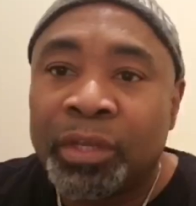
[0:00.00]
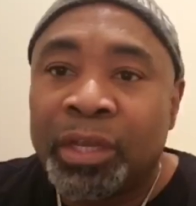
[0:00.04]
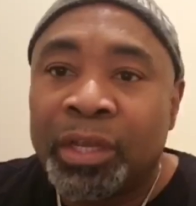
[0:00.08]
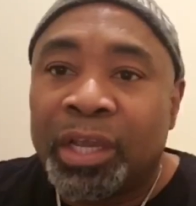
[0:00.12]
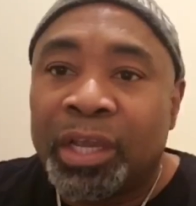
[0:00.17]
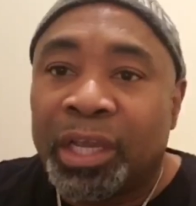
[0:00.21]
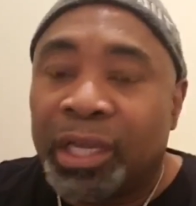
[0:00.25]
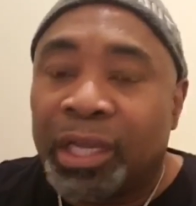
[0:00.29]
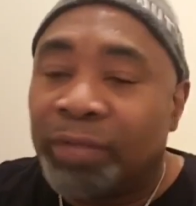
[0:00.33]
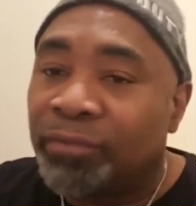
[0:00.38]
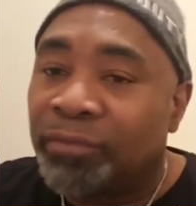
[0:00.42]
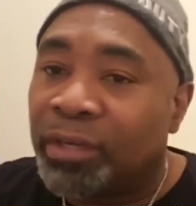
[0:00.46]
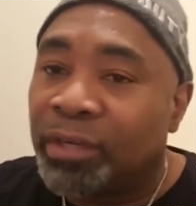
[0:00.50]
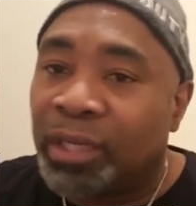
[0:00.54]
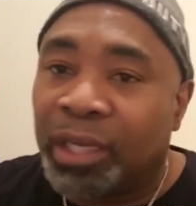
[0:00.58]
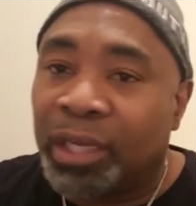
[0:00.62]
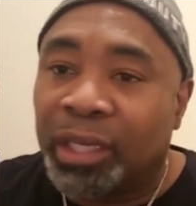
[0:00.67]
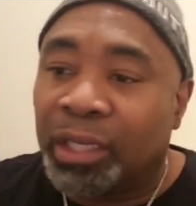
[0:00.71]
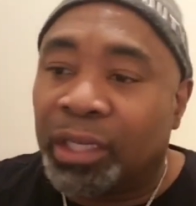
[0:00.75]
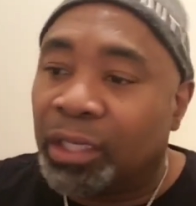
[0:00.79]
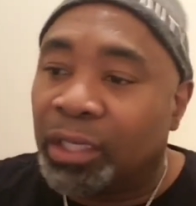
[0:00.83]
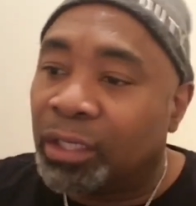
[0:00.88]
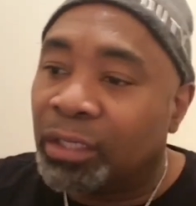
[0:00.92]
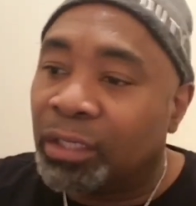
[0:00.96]
And every
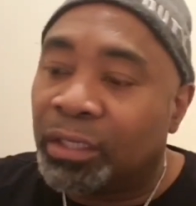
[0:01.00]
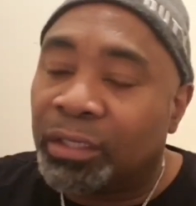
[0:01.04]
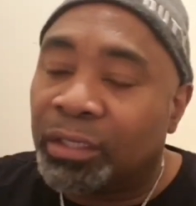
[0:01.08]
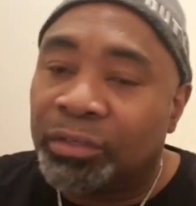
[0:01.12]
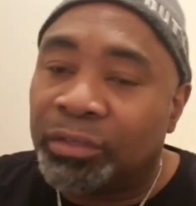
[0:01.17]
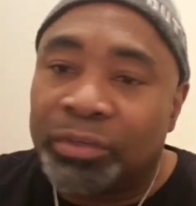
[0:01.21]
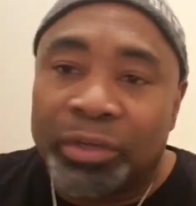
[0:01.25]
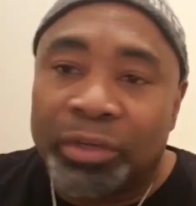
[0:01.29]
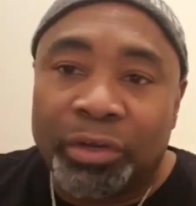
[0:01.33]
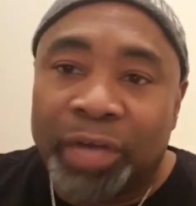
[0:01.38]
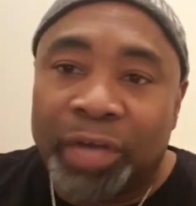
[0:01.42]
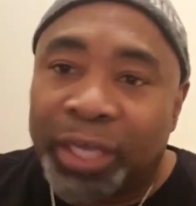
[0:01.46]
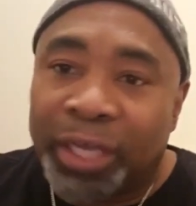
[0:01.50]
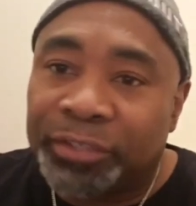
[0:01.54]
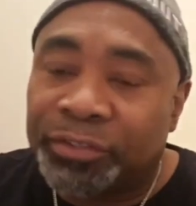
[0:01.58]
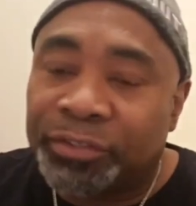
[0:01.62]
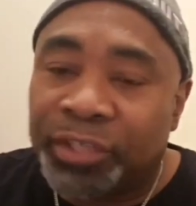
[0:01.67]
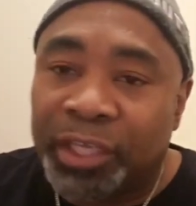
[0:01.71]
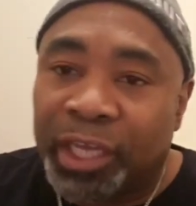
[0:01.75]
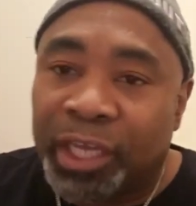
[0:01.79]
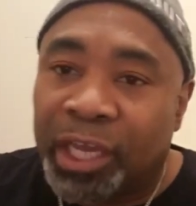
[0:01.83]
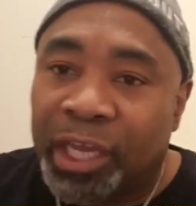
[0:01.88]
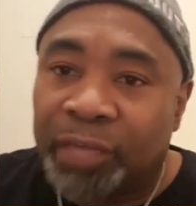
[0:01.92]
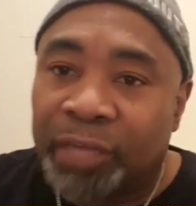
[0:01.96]
day, you know, I
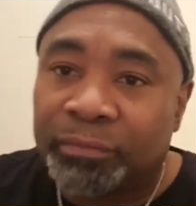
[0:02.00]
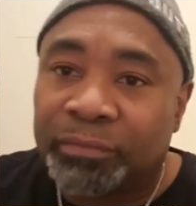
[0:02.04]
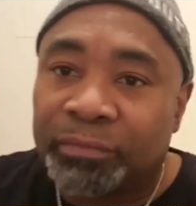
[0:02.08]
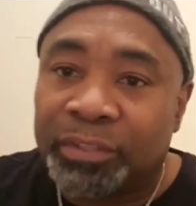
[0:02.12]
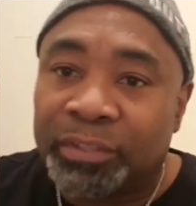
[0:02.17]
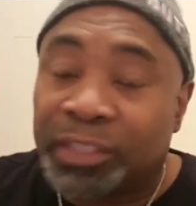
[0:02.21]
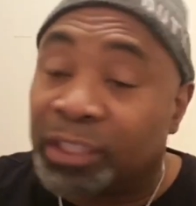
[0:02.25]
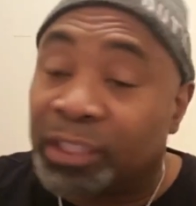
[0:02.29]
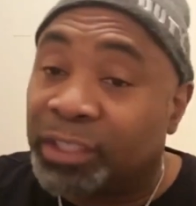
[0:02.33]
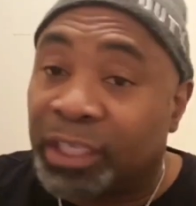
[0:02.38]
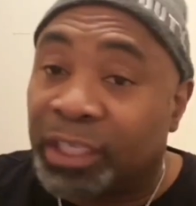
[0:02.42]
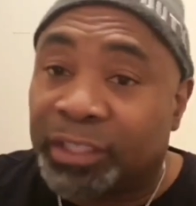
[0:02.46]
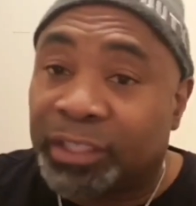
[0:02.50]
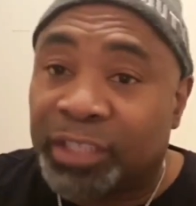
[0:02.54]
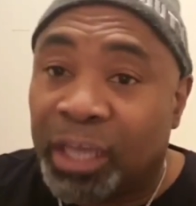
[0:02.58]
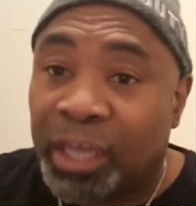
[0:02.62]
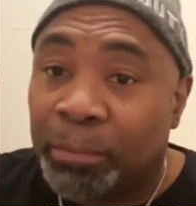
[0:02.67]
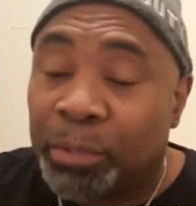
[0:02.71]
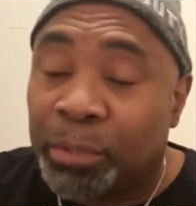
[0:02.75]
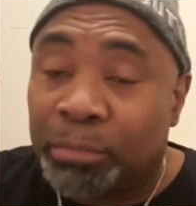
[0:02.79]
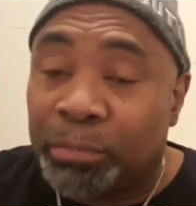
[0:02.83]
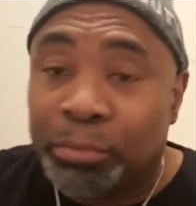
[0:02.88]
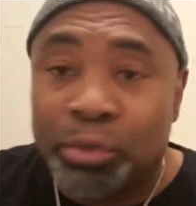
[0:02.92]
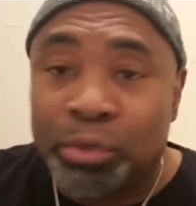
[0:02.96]
see that. Just an
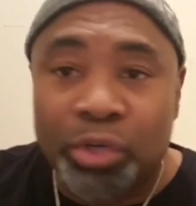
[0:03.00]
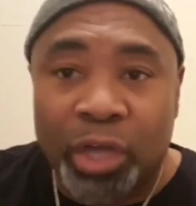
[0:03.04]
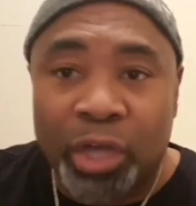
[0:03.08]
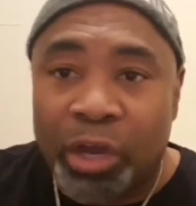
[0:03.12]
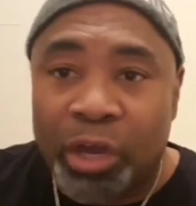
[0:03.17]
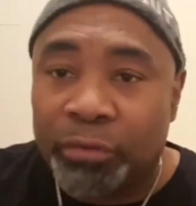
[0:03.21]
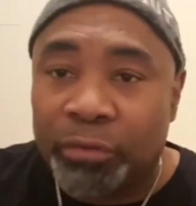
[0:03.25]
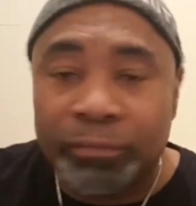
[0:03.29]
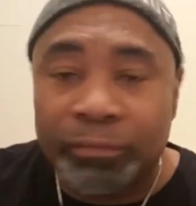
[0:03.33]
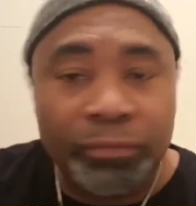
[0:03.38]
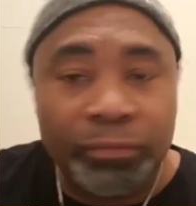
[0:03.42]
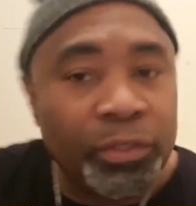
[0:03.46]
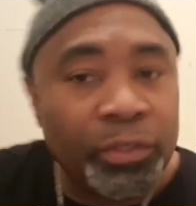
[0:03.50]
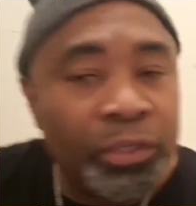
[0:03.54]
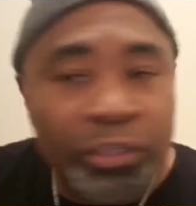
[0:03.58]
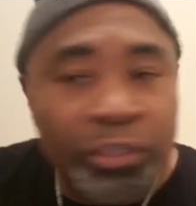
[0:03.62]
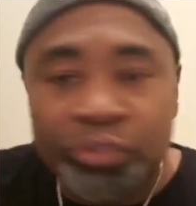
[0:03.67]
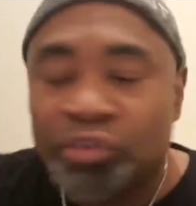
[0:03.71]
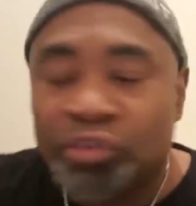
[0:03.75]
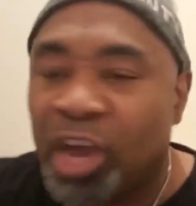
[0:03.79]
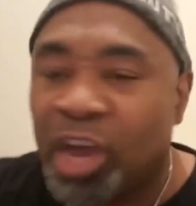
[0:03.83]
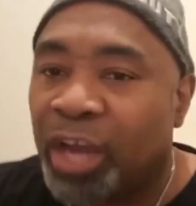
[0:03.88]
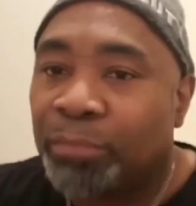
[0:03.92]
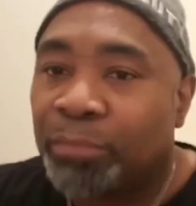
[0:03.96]
example, the bulldog
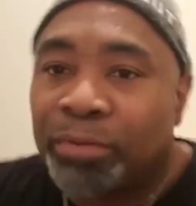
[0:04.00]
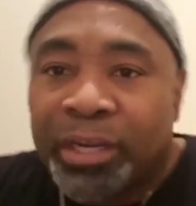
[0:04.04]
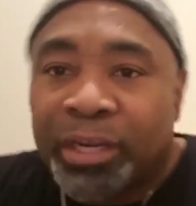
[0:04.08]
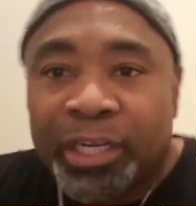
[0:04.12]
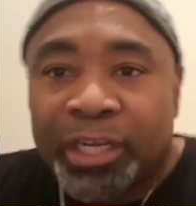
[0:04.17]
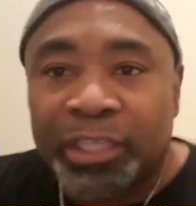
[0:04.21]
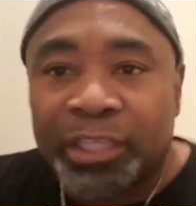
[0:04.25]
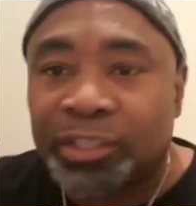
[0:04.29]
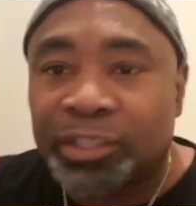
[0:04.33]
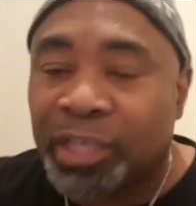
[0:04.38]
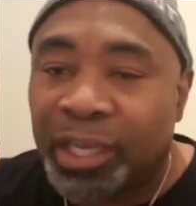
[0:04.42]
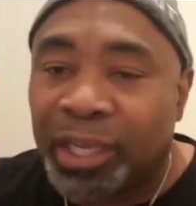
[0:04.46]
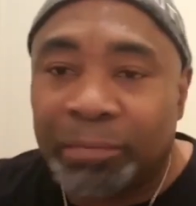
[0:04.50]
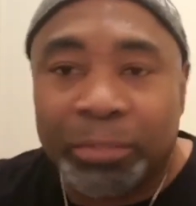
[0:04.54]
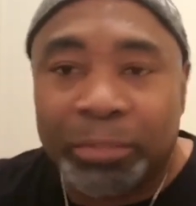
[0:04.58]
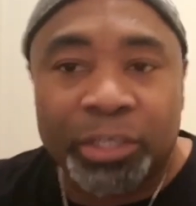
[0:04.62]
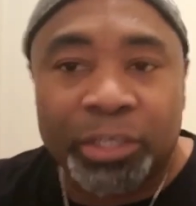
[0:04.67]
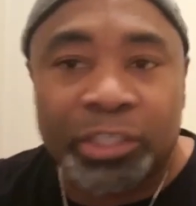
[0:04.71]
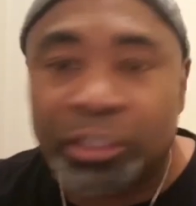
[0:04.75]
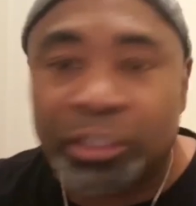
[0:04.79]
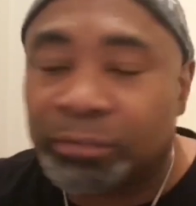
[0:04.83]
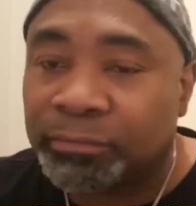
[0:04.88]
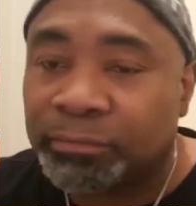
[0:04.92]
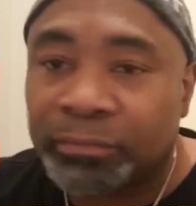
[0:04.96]
tried to break that chain but
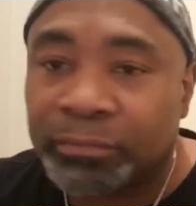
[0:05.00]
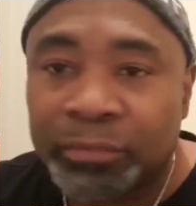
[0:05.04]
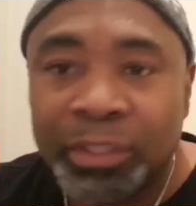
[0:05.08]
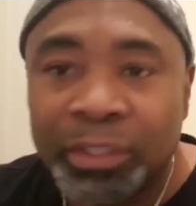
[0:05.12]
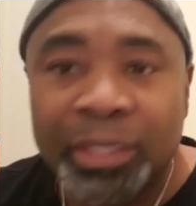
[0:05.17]
couldn't.